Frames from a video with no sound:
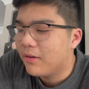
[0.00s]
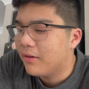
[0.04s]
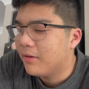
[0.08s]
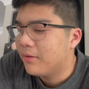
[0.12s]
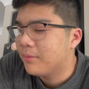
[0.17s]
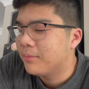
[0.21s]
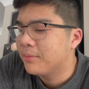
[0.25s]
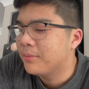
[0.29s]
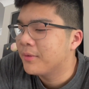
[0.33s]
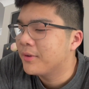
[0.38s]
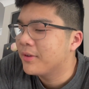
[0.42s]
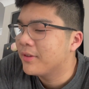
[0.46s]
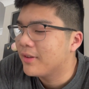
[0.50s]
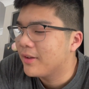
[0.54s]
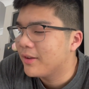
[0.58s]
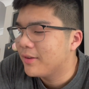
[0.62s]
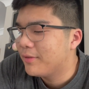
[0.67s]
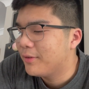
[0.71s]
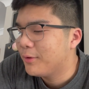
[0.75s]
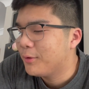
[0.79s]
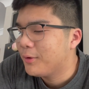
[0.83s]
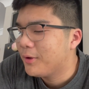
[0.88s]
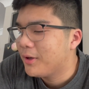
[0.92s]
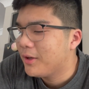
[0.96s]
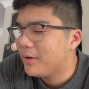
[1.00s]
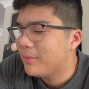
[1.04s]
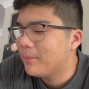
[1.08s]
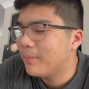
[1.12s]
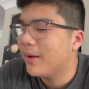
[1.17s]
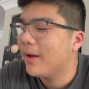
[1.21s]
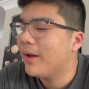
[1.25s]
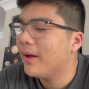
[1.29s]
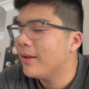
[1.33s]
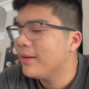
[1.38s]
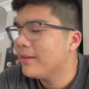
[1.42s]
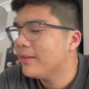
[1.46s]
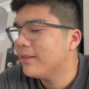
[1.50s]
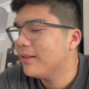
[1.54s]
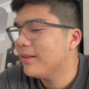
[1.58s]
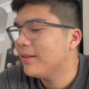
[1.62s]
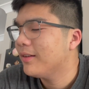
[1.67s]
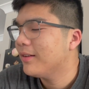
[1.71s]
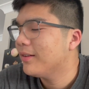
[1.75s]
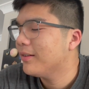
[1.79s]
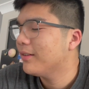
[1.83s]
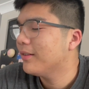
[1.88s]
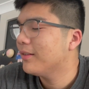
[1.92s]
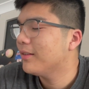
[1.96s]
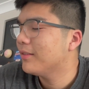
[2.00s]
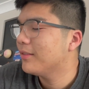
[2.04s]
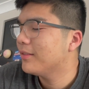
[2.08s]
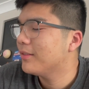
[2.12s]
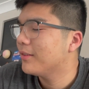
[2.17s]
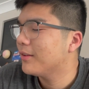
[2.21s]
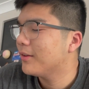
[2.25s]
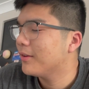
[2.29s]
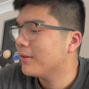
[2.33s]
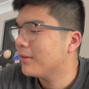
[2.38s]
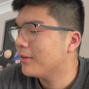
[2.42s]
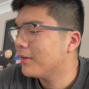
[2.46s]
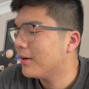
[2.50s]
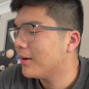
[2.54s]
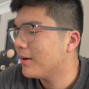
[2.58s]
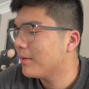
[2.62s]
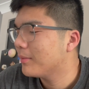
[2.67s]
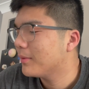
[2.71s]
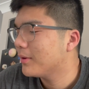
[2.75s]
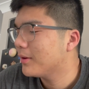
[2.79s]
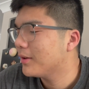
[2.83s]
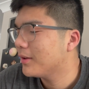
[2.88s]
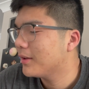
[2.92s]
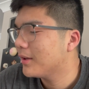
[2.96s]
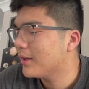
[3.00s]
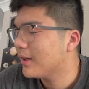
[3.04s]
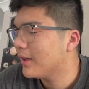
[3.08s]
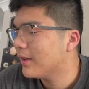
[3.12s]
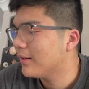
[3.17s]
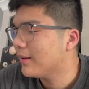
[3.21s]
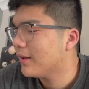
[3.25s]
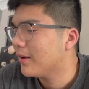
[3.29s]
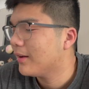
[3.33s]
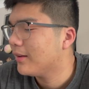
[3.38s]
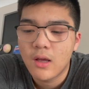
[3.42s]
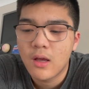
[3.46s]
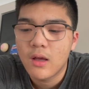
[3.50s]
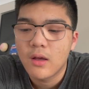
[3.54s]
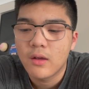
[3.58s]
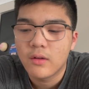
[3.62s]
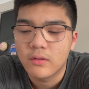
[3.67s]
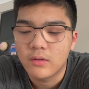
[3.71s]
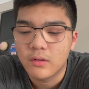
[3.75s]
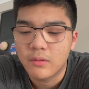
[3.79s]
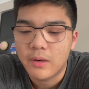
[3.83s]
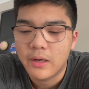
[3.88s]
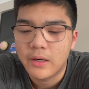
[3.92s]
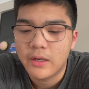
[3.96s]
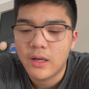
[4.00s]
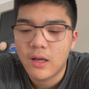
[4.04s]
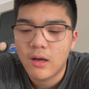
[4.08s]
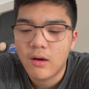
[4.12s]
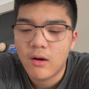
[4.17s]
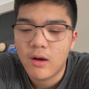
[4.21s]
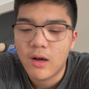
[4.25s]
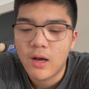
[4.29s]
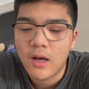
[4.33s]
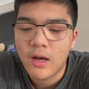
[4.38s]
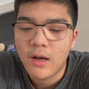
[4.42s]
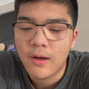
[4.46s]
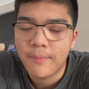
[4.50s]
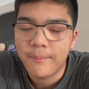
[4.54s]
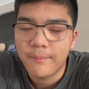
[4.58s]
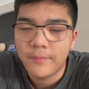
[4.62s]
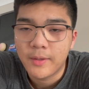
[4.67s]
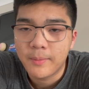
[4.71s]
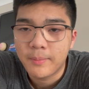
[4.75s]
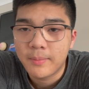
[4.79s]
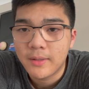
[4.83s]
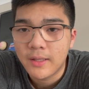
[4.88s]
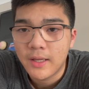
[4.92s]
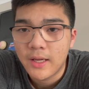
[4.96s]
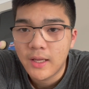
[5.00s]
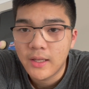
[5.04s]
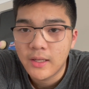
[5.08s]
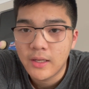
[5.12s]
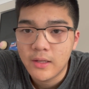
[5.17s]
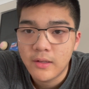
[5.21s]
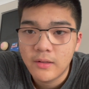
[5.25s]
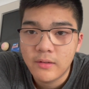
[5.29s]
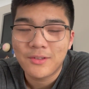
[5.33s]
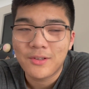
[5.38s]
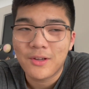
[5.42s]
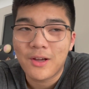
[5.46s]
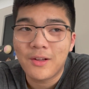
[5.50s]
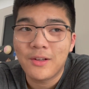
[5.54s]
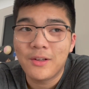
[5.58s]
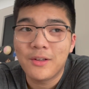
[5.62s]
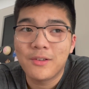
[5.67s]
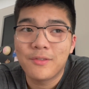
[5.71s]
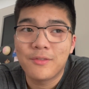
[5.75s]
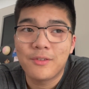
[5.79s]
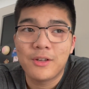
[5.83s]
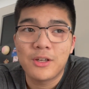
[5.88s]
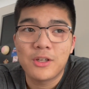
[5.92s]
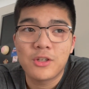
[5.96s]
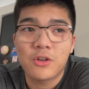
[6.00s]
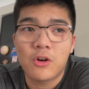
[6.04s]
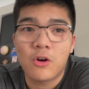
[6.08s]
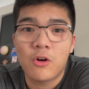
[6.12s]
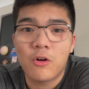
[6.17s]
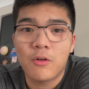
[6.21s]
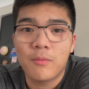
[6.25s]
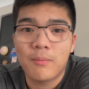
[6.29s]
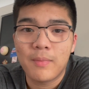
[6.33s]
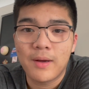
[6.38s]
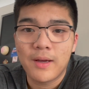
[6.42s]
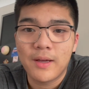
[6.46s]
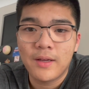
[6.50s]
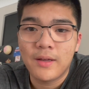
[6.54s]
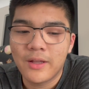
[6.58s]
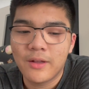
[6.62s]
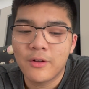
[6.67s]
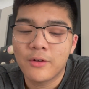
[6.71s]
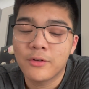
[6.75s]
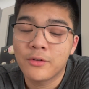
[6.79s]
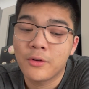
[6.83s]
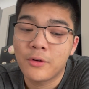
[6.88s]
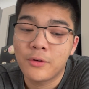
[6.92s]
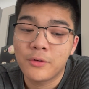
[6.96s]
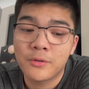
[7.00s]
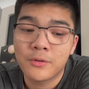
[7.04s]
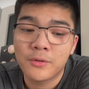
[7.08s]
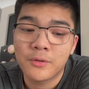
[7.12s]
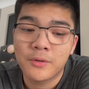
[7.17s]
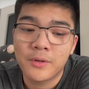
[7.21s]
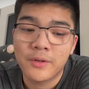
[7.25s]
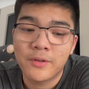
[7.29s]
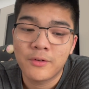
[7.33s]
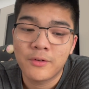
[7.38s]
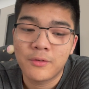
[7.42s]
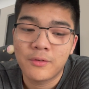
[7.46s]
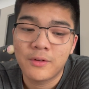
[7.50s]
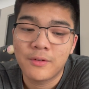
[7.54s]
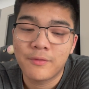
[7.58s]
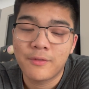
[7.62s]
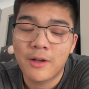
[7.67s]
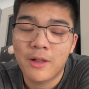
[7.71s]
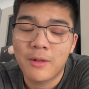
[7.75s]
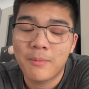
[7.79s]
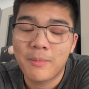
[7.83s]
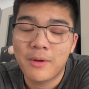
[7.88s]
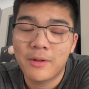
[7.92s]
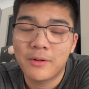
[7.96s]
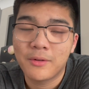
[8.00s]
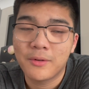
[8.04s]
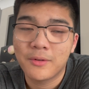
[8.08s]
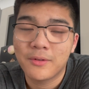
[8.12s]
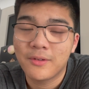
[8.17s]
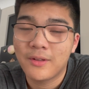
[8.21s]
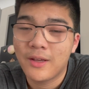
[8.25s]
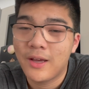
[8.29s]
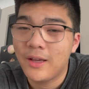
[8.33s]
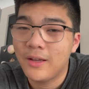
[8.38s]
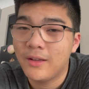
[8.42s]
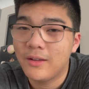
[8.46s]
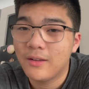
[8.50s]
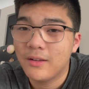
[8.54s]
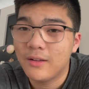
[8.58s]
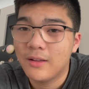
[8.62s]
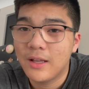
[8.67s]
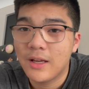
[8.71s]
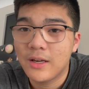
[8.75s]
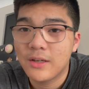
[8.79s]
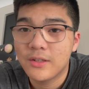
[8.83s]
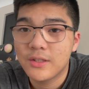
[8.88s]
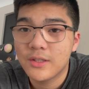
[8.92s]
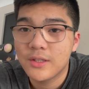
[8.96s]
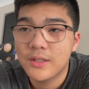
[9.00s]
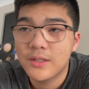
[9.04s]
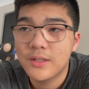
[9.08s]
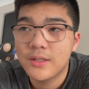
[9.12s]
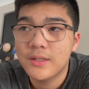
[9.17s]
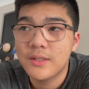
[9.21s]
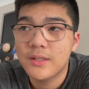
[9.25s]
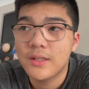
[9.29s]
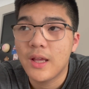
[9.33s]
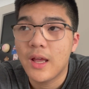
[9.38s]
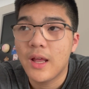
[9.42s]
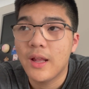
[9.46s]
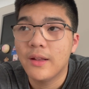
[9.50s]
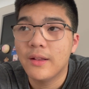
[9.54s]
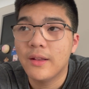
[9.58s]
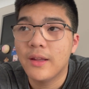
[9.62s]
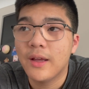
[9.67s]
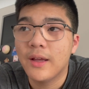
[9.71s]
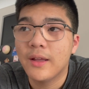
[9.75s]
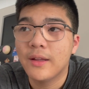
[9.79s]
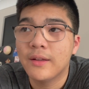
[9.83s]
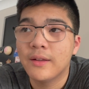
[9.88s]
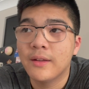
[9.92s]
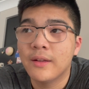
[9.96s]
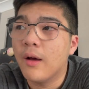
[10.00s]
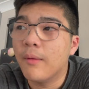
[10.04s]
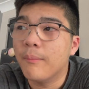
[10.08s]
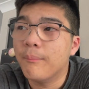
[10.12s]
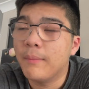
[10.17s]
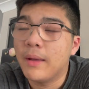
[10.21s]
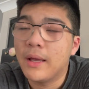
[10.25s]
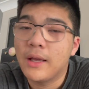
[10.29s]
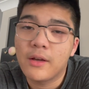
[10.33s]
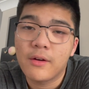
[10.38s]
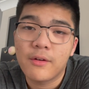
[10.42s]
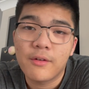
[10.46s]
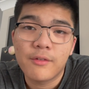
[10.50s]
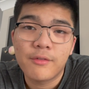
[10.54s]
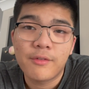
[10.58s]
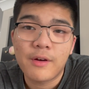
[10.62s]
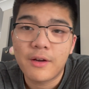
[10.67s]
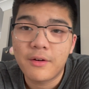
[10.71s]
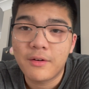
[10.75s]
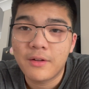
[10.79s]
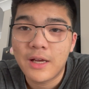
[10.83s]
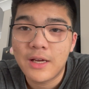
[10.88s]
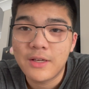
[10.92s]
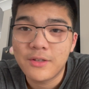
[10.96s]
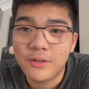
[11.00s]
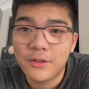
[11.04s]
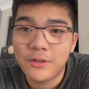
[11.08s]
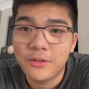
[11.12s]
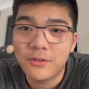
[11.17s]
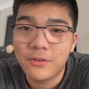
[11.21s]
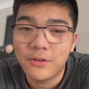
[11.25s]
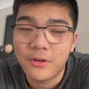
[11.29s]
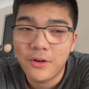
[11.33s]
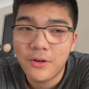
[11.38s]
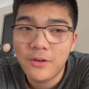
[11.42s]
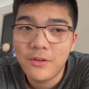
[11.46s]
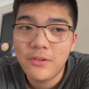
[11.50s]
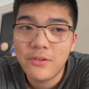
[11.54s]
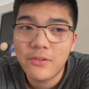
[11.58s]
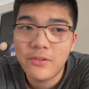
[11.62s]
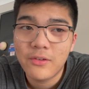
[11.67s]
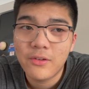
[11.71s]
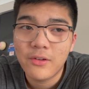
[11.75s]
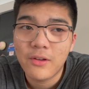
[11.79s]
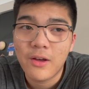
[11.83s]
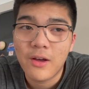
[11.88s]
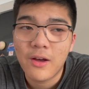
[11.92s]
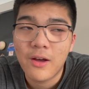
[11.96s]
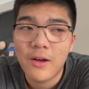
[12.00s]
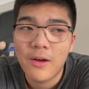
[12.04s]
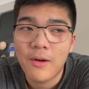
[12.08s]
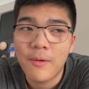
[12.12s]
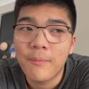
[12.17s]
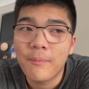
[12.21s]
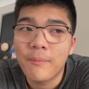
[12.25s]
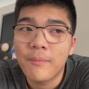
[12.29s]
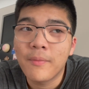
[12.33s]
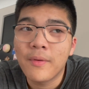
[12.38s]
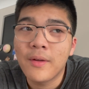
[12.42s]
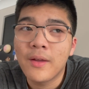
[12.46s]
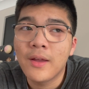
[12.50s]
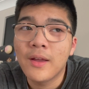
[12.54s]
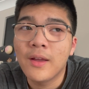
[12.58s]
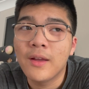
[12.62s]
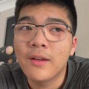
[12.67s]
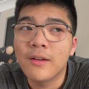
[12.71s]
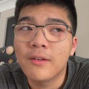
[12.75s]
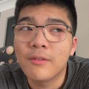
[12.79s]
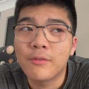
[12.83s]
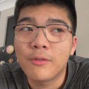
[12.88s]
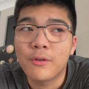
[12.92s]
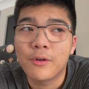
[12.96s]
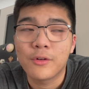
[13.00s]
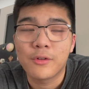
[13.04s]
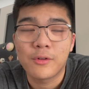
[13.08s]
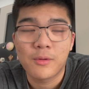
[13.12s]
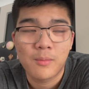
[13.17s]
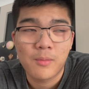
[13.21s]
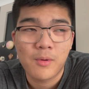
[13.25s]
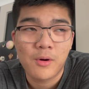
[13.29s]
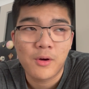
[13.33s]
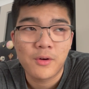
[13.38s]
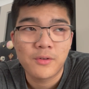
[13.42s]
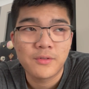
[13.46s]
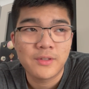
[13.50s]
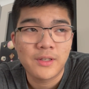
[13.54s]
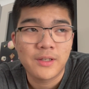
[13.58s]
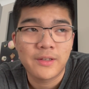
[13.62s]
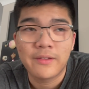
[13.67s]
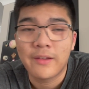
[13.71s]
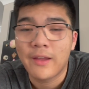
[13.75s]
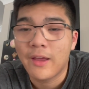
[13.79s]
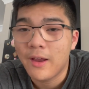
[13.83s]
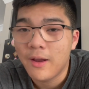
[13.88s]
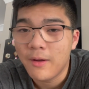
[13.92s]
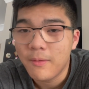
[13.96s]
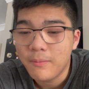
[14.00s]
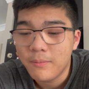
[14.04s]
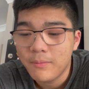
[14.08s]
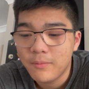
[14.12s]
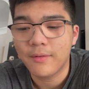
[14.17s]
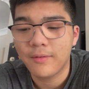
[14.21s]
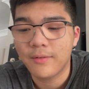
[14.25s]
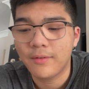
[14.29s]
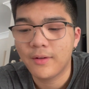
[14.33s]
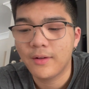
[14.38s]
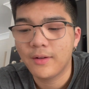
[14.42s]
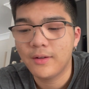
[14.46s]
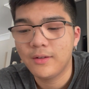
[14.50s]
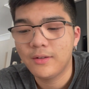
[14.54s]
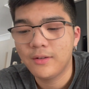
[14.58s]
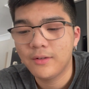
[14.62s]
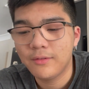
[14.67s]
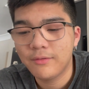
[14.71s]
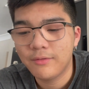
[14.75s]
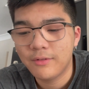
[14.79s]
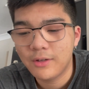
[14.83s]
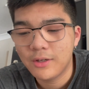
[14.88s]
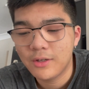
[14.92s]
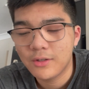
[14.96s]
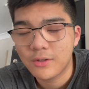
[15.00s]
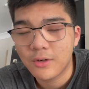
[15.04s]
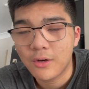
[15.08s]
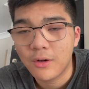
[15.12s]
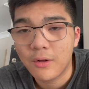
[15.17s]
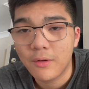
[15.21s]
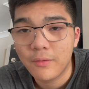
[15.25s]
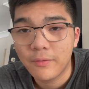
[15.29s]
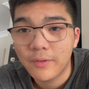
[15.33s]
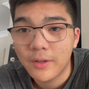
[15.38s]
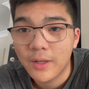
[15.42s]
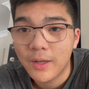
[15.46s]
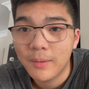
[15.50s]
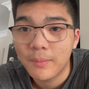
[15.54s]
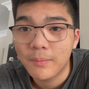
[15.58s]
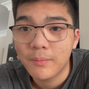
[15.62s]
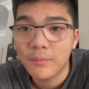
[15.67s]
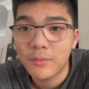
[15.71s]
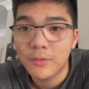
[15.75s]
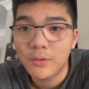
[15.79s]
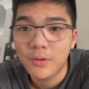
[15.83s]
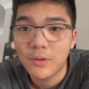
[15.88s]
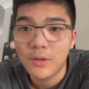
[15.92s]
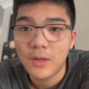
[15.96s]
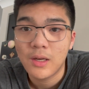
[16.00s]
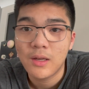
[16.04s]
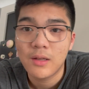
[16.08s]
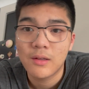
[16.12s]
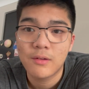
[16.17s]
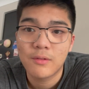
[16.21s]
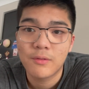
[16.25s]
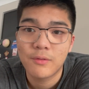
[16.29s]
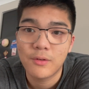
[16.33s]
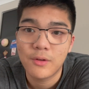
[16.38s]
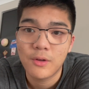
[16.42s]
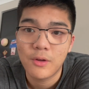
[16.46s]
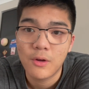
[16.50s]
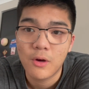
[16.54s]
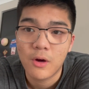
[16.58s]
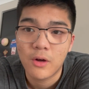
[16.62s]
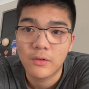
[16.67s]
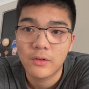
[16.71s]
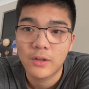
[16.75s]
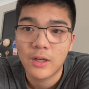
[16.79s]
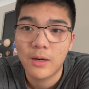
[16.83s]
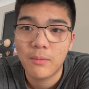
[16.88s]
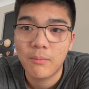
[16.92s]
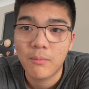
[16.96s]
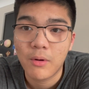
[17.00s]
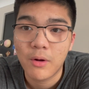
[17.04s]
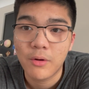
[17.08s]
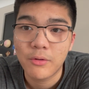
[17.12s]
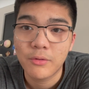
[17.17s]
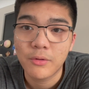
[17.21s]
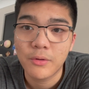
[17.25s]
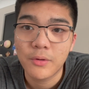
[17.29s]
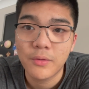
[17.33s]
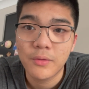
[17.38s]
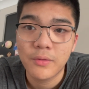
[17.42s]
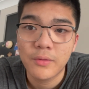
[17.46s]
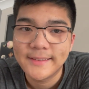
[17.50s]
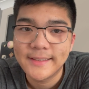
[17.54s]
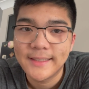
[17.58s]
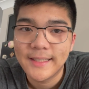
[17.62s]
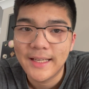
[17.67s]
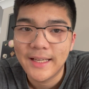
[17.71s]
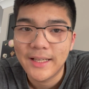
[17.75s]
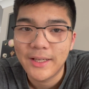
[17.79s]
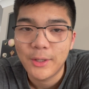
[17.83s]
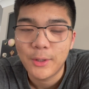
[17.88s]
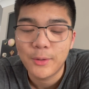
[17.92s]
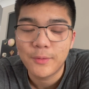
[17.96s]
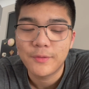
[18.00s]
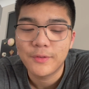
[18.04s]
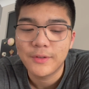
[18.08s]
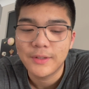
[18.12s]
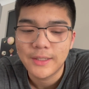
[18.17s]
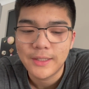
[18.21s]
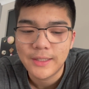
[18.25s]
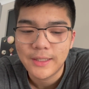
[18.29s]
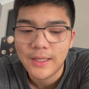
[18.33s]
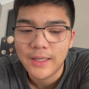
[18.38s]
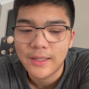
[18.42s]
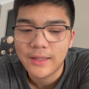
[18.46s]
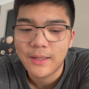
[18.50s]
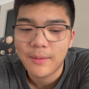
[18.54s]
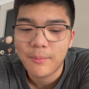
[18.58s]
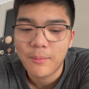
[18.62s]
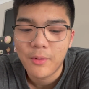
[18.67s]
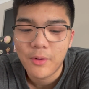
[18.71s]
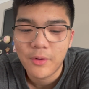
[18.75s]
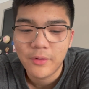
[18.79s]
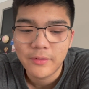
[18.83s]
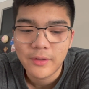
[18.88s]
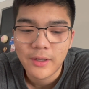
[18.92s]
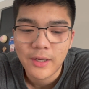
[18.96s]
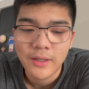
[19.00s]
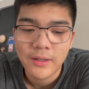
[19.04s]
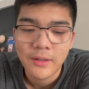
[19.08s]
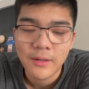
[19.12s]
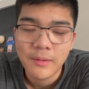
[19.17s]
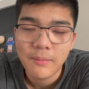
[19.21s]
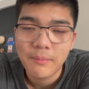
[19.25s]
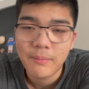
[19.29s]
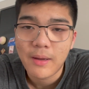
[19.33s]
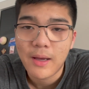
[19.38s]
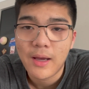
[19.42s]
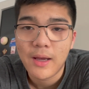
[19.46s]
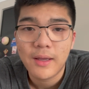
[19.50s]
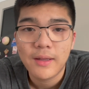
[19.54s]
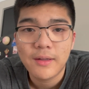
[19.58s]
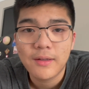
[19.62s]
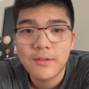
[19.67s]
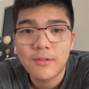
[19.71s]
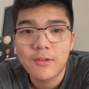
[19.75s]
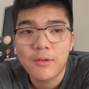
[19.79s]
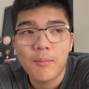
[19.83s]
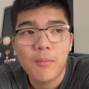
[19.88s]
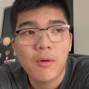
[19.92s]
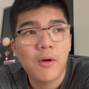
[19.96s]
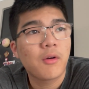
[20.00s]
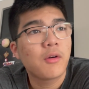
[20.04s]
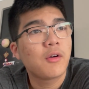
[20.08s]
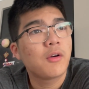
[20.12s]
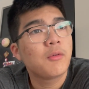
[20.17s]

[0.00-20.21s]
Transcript: because I feel kind of bad, so I'm gonna get that. So right now the plan is I need to finish all of my social and developmental psych lectures, and then I'll finalize all the notes for tomorrow's exam. I need to finish all of them, do these few online modules, and hopefully get them all done by tomorrow